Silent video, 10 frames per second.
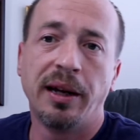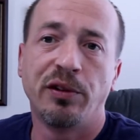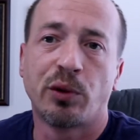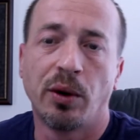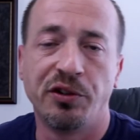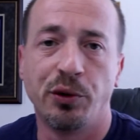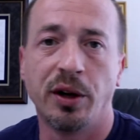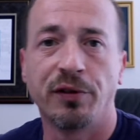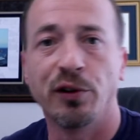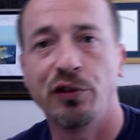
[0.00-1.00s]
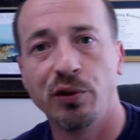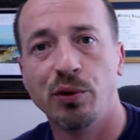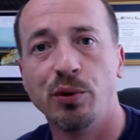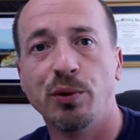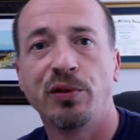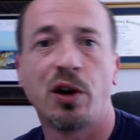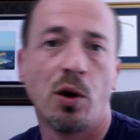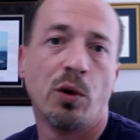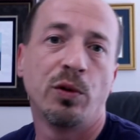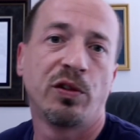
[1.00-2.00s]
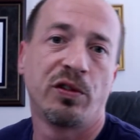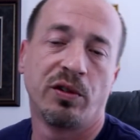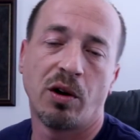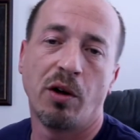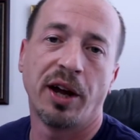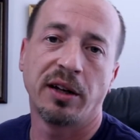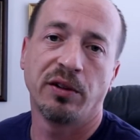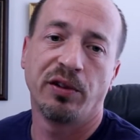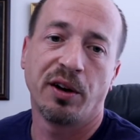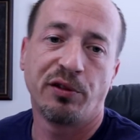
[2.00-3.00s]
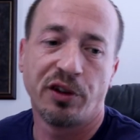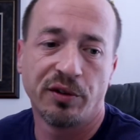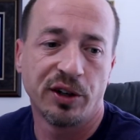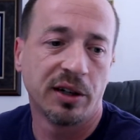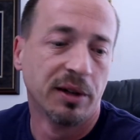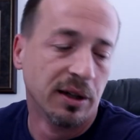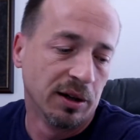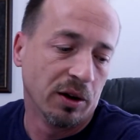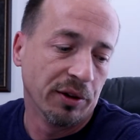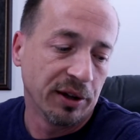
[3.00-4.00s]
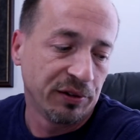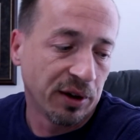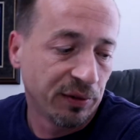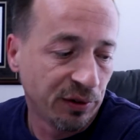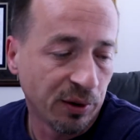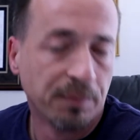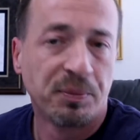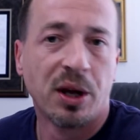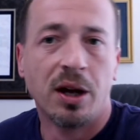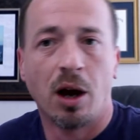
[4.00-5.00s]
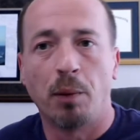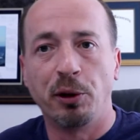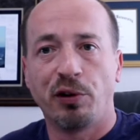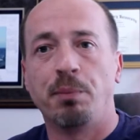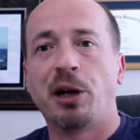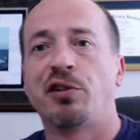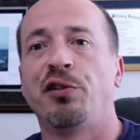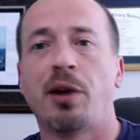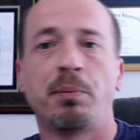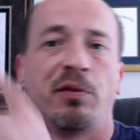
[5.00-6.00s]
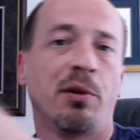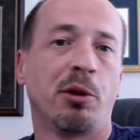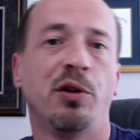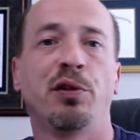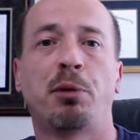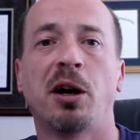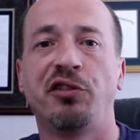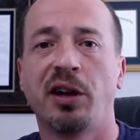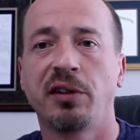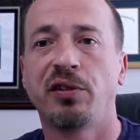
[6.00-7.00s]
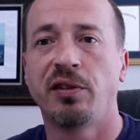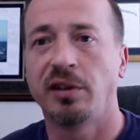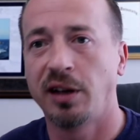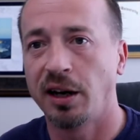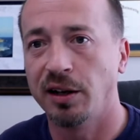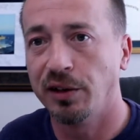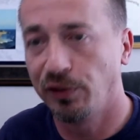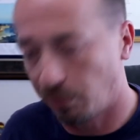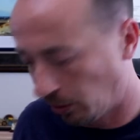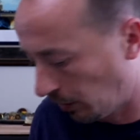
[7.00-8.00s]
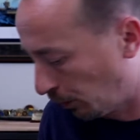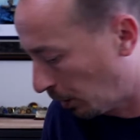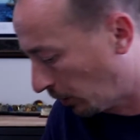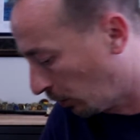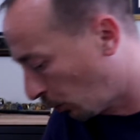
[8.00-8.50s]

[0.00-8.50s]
storage unit for shoes, coats, all that good stuff, shelving, all that stuff. So I'll put some pictures up of some of these projects, kind of in some of these spaces